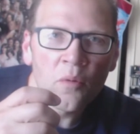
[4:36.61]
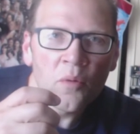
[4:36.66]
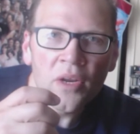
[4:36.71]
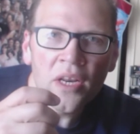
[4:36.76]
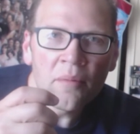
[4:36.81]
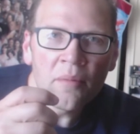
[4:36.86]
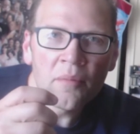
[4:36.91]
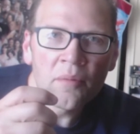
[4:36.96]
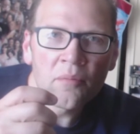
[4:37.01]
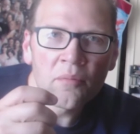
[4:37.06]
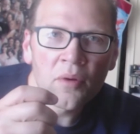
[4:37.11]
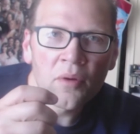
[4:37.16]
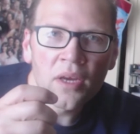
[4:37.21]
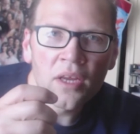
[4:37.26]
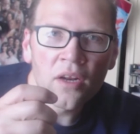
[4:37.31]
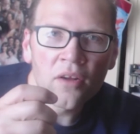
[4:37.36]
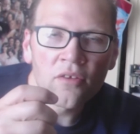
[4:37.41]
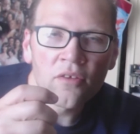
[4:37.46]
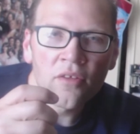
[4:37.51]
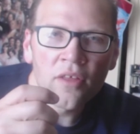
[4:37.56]
They wouldn't let me
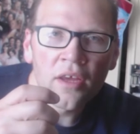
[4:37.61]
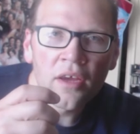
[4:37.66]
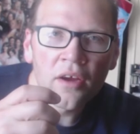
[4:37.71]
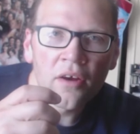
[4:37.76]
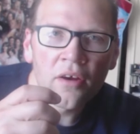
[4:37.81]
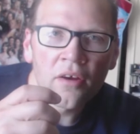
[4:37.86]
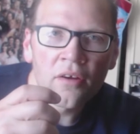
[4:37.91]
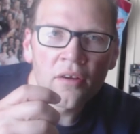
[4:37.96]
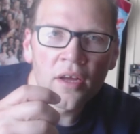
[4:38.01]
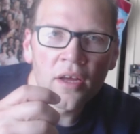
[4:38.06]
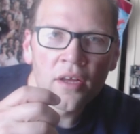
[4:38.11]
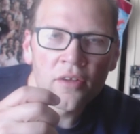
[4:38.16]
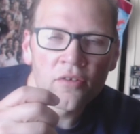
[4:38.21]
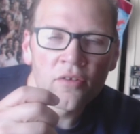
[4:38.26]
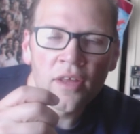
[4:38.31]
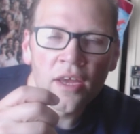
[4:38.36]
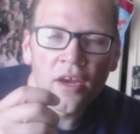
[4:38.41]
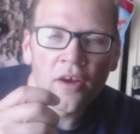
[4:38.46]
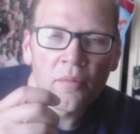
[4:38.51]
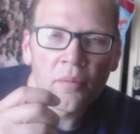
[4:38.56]
bring it onto the
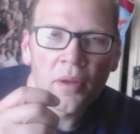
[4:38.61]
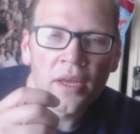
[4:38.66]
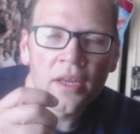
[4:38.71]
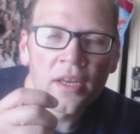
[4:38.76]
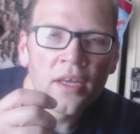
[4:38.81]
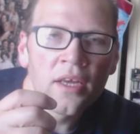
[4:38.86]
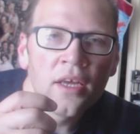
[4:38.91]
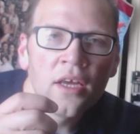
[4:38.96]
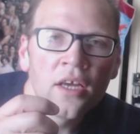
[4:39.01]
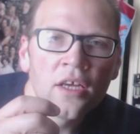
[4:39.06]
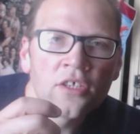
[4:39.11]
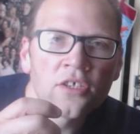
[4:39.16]
airplane.